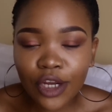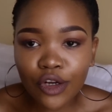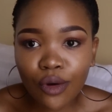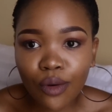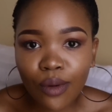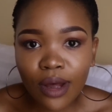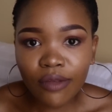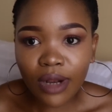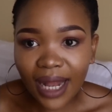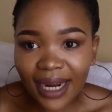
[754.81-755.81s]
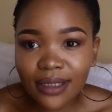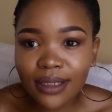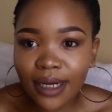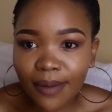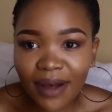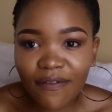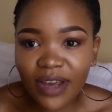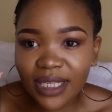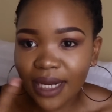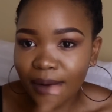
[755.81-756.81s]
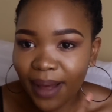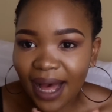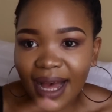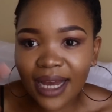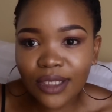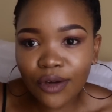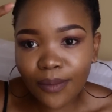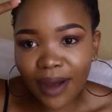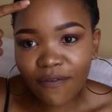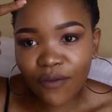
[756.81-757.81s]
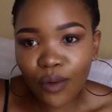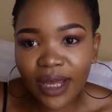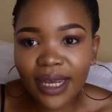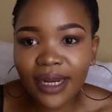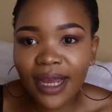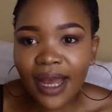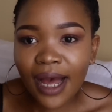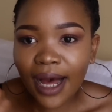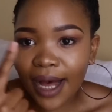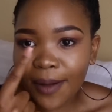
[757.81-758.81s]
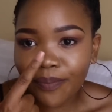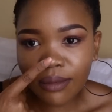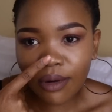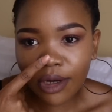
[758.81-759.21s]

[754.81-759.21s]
you know, the light is hitting my face, under my eyes, on my forehead, on